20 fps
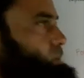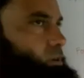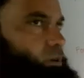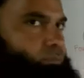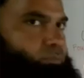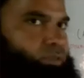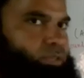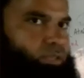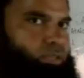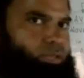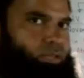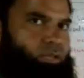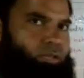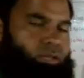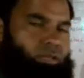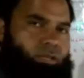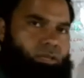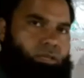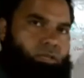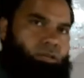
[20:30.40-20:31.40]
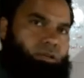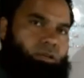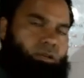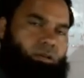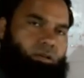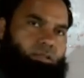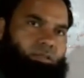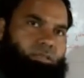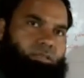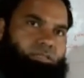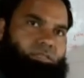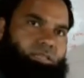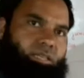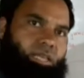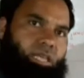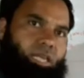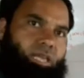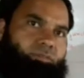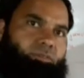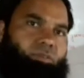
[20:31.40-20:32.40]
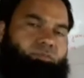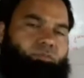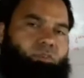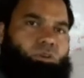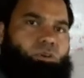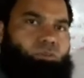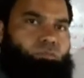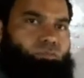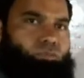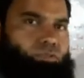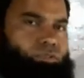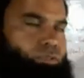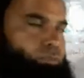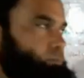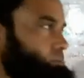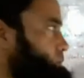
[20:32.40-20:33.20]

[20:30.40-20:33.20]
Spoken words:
of the this AV valves